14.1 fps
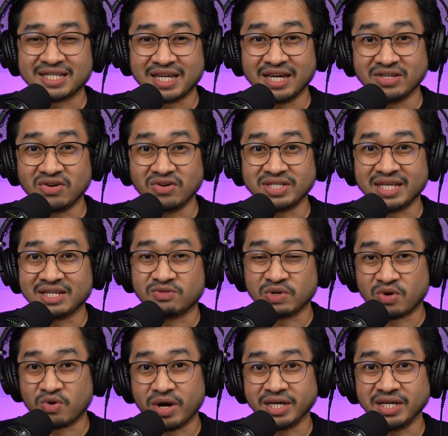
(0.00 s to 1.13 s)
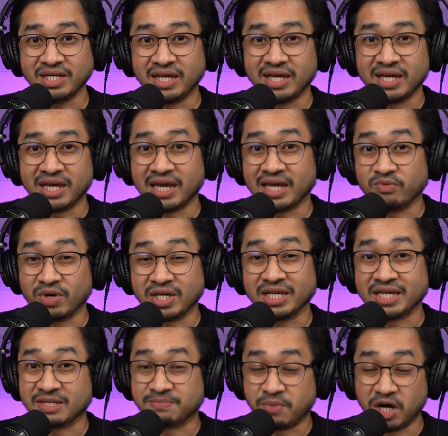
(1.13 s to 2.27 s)
a third dose is required and whether
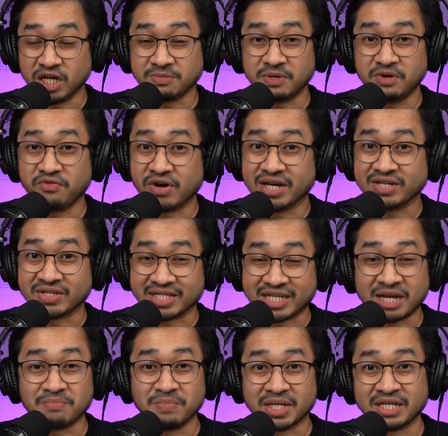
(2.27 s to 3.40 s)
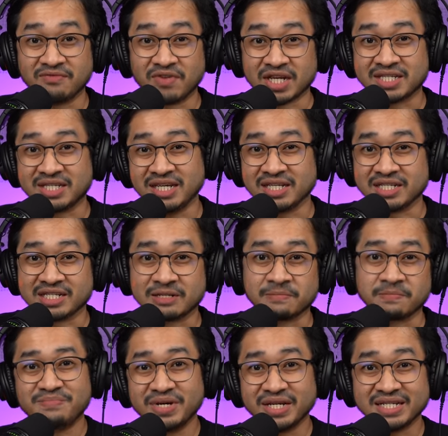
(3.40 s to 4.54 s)
it's possible for us to start mixing vaccines.
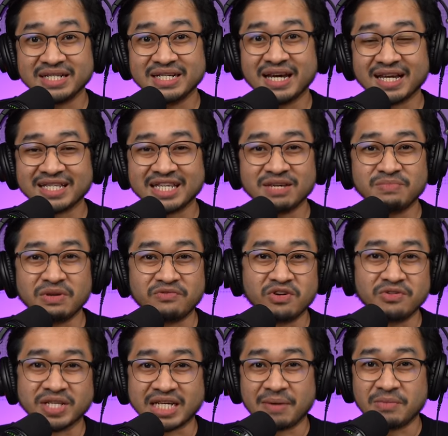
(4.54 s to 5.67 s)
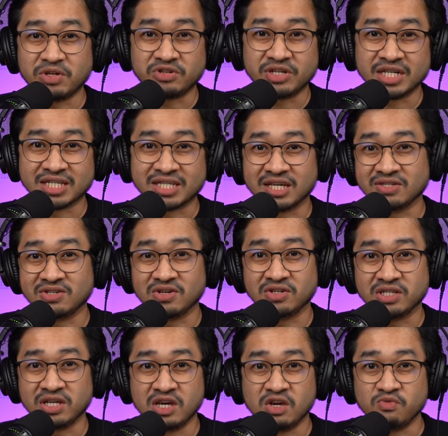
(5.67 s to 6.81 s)
Personally, I think before we start administering the third
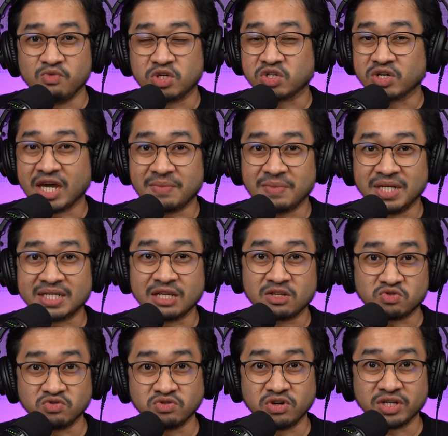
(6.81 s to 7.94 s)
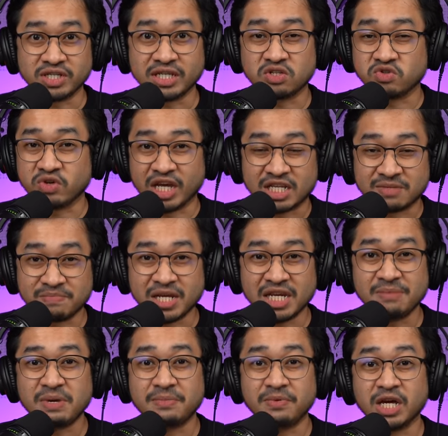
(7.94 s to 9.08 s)
dose, we should administer two doses to as
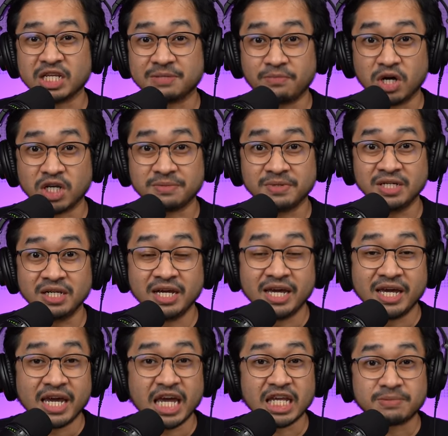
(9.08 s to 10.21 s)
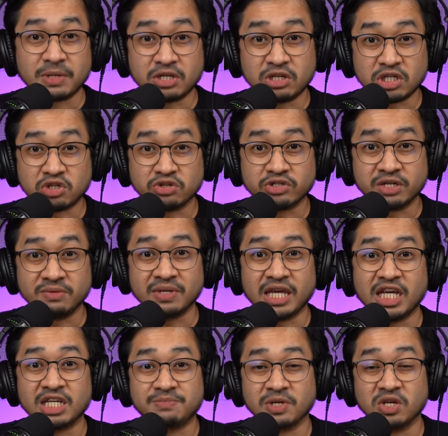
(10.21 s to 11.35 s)
many people as possible, especially children
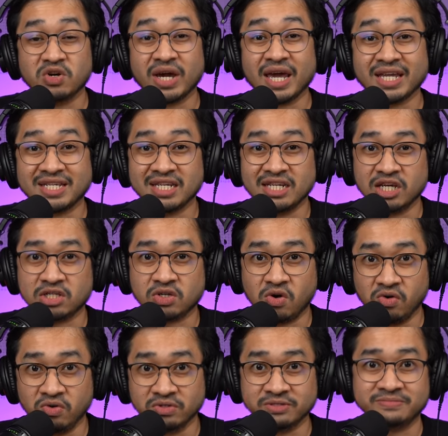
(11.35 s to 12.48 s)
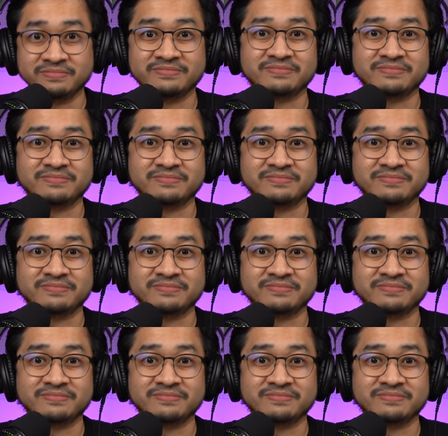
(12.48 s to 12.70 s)
aged below 18 years old.